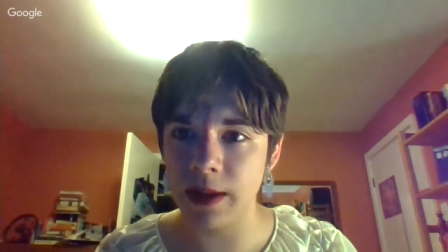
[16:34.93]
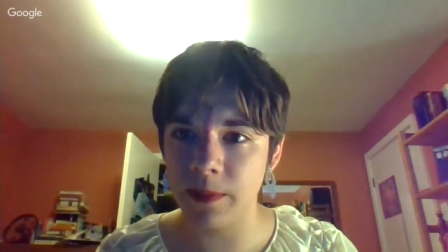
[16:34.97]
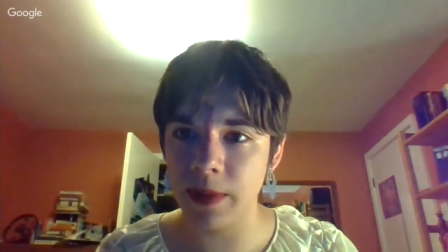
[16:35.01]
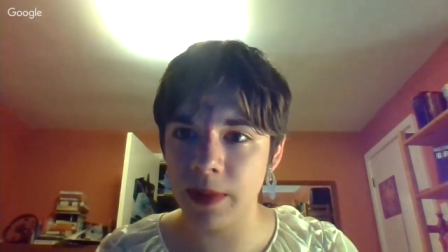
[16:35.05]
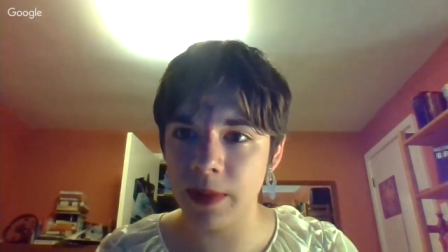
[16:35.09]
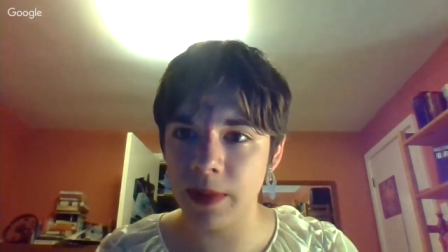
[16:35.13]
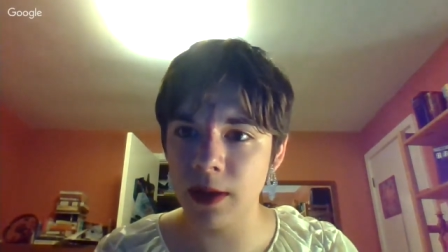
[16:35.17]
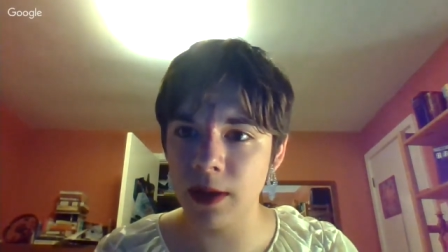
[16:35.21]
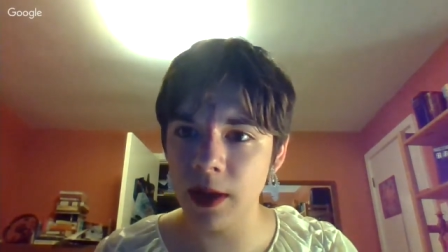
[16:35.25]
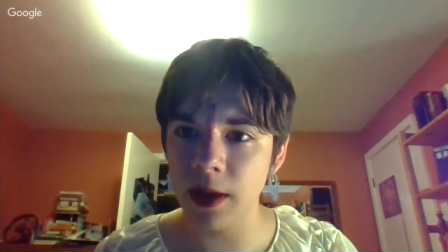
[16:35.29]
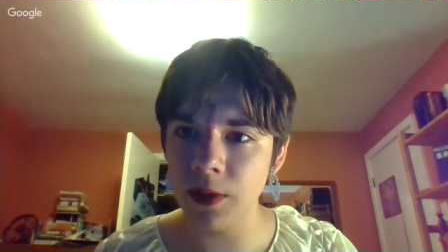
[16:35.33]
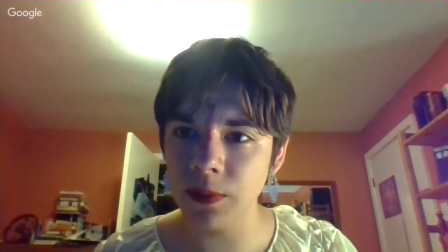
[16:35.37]

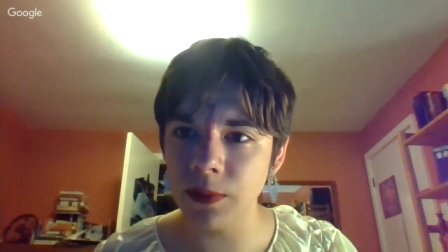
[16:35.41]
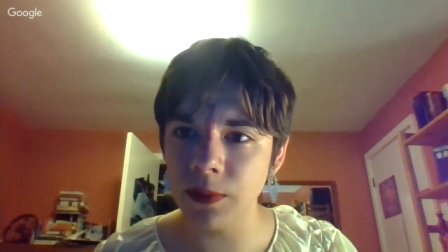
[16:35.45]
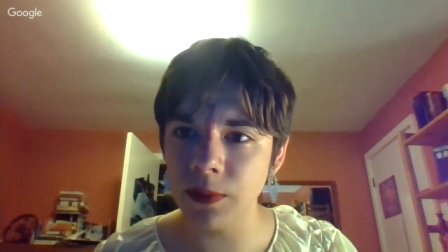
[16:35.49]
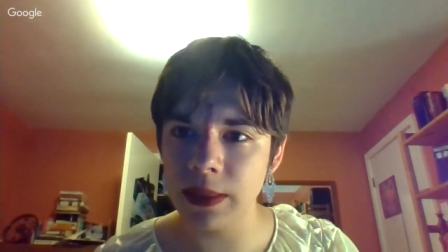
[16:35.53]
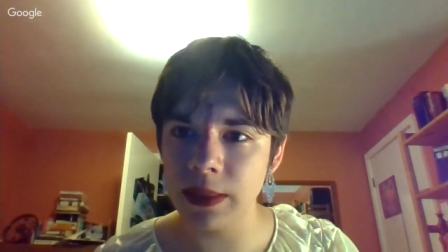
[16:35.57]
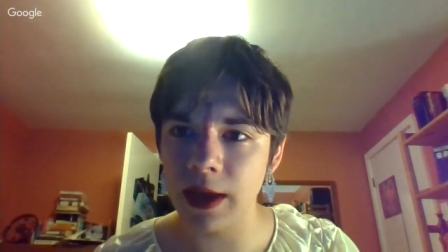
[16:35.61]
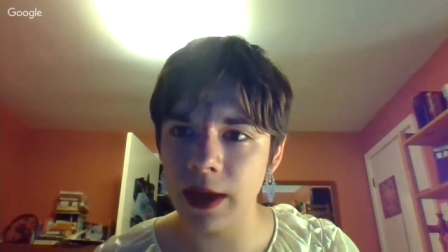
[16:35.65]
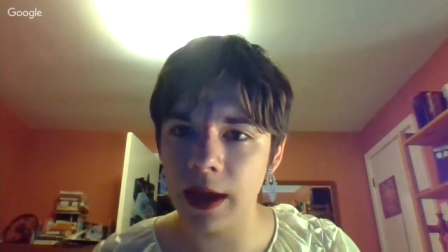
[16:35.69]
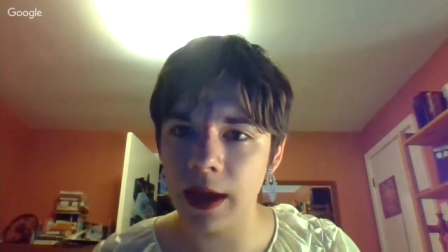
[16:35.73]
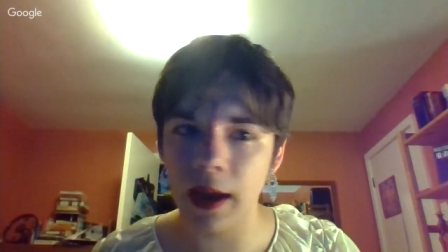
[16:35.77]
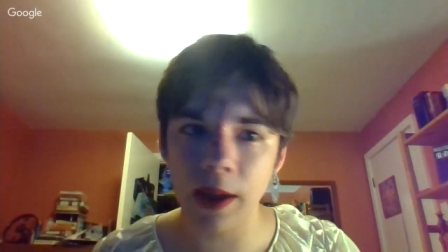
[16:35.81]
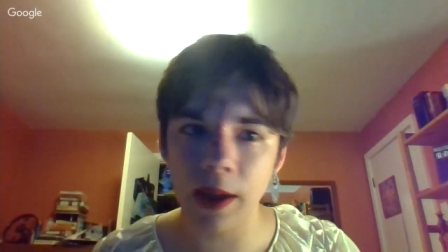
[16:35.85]
But not only
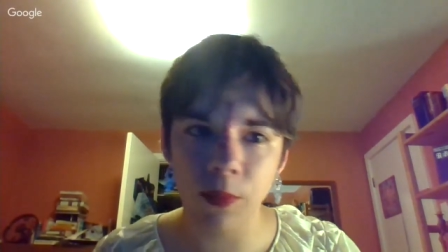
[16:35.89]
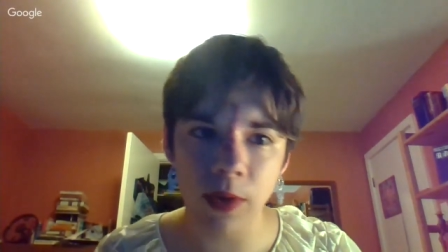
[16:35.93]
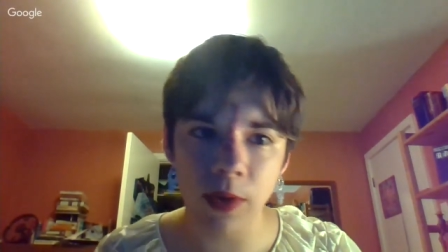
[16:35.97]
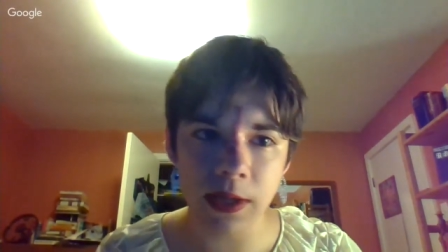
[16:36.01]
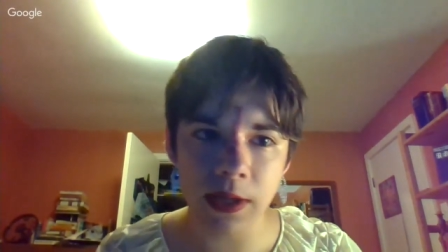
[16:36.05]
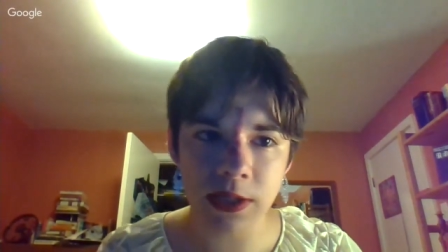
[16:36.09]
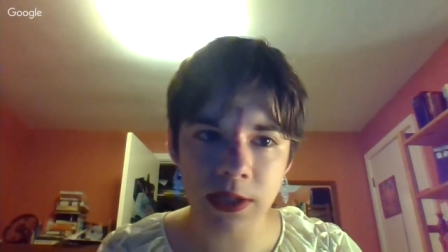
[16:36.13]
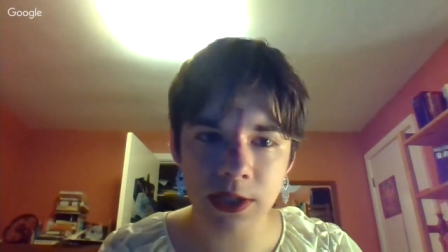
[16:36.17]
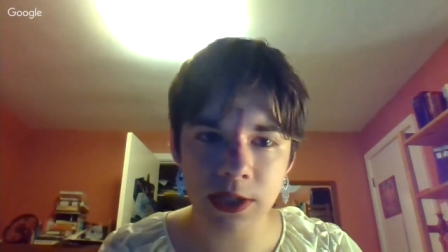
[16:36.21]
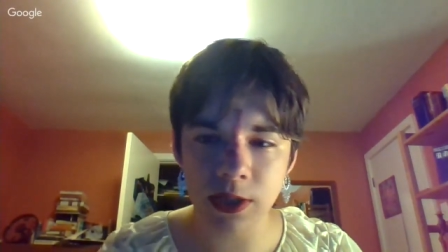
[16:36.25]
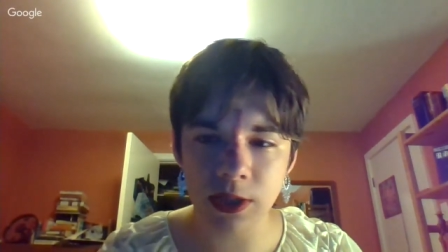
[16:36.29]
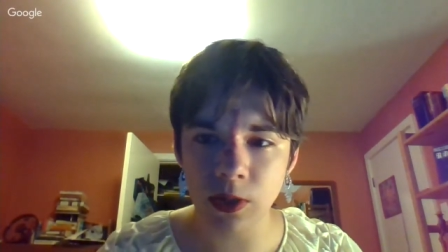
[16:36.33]
that, I
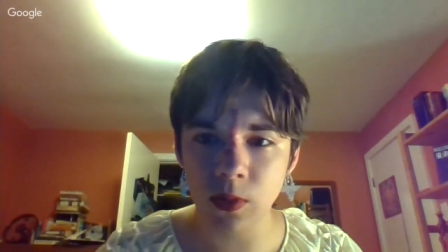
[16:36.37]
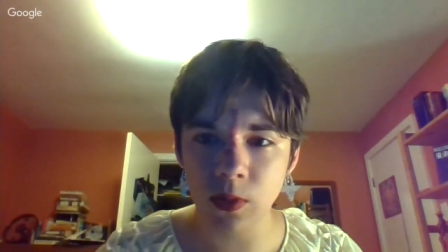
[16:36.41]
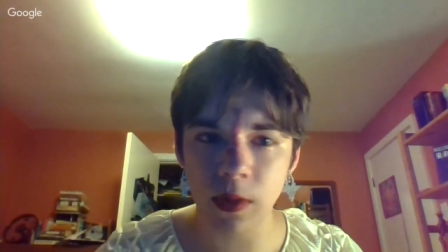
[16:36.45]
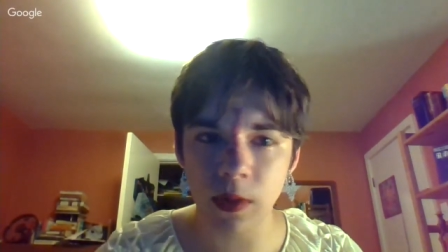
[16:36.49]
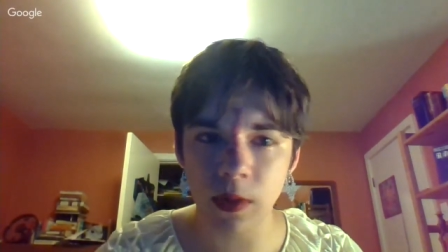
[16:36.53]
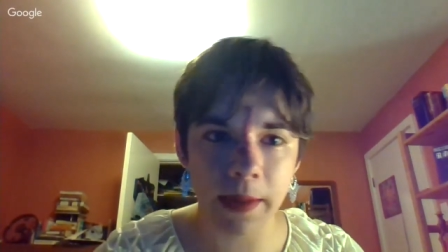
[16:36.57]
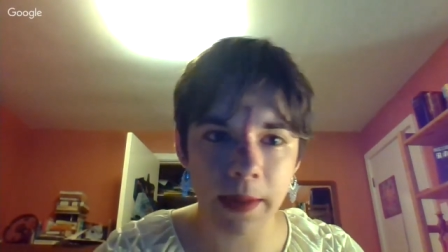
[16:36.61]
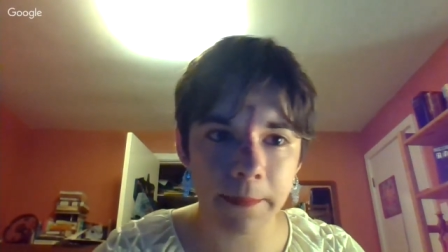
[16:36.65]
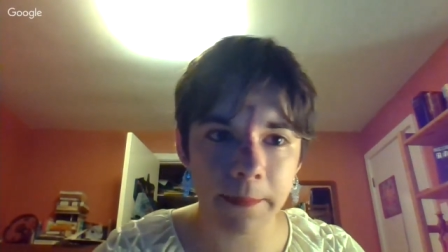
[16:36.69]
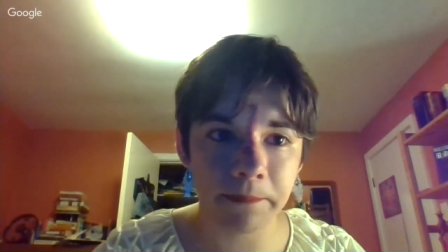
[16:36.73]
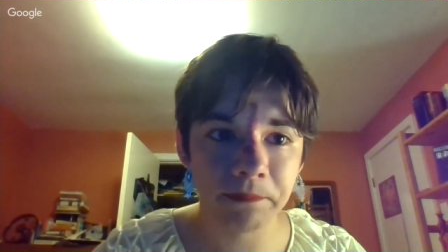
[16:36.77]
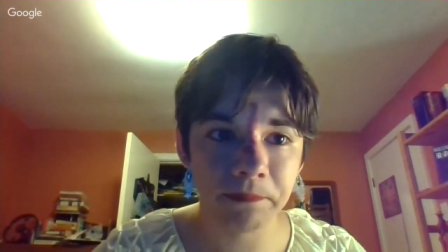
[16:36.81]
want
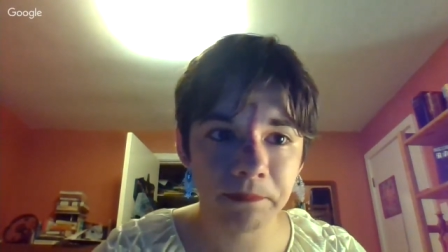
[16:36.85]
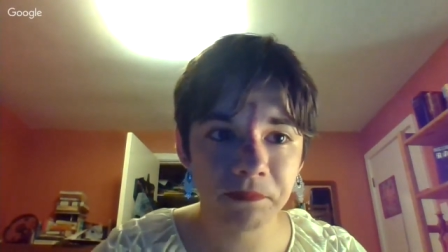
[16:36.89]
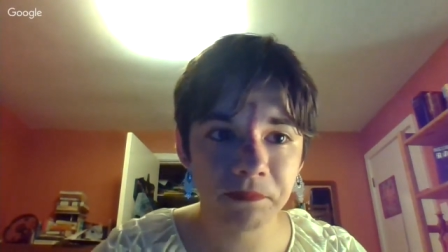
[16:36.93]
to